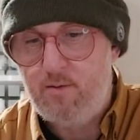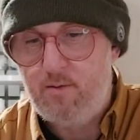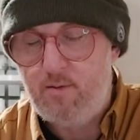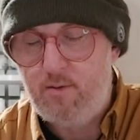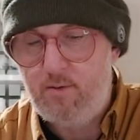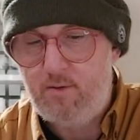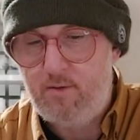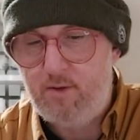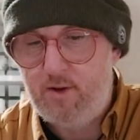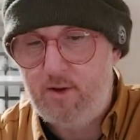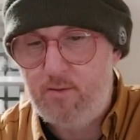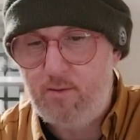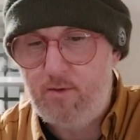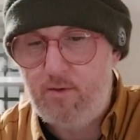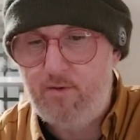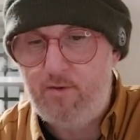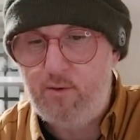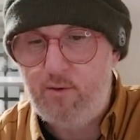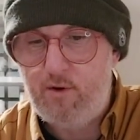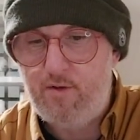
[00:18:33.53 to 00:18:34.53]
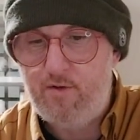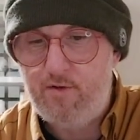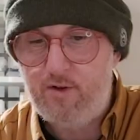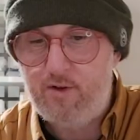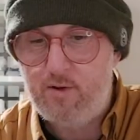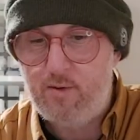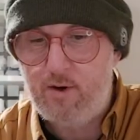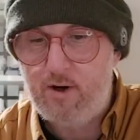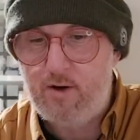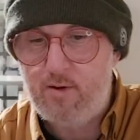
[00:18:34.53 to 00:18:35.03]
Move the ruffles
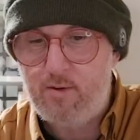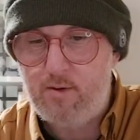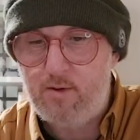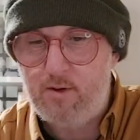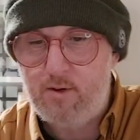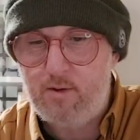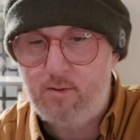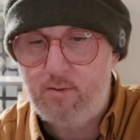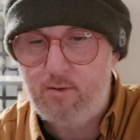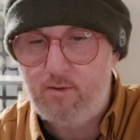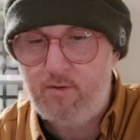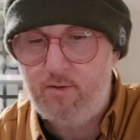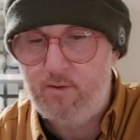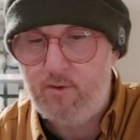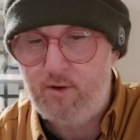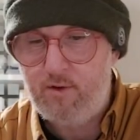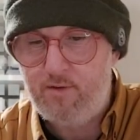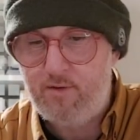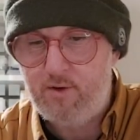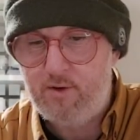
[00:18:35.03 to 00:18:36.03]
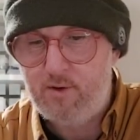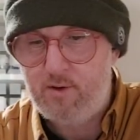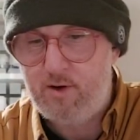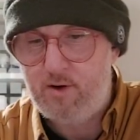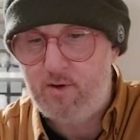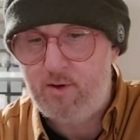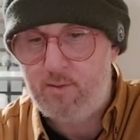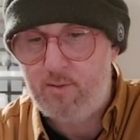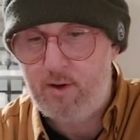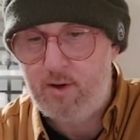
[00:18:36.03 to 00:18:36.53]
around.
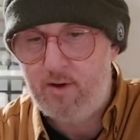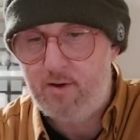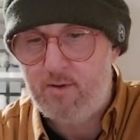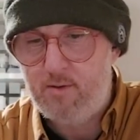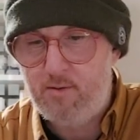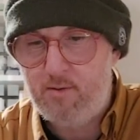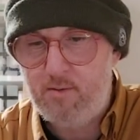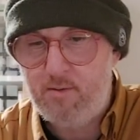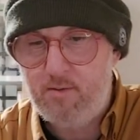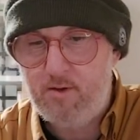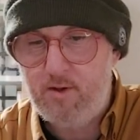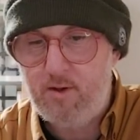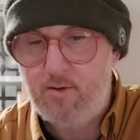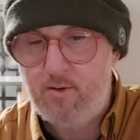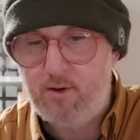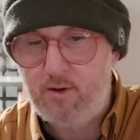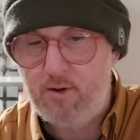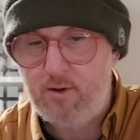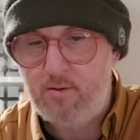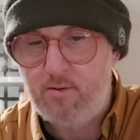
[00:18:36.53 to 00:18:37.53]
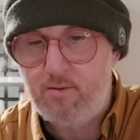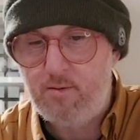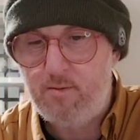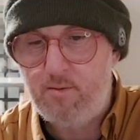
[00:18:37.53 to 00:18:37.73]
A bit. There you go.